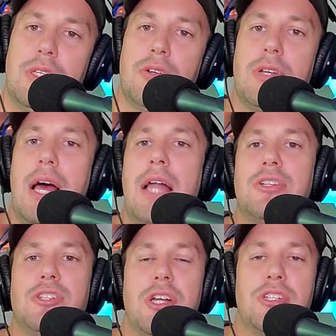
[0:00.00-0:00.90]
You're not
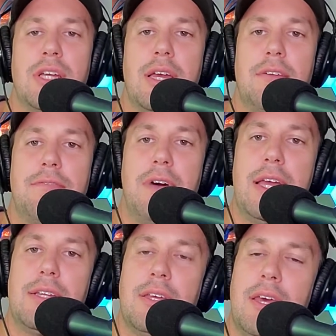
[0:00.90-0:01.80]
judging a
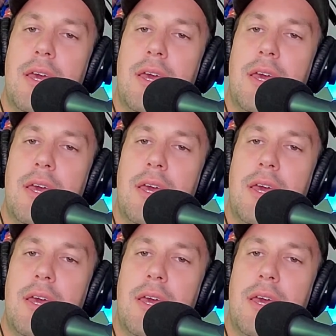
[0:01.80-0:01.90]
fight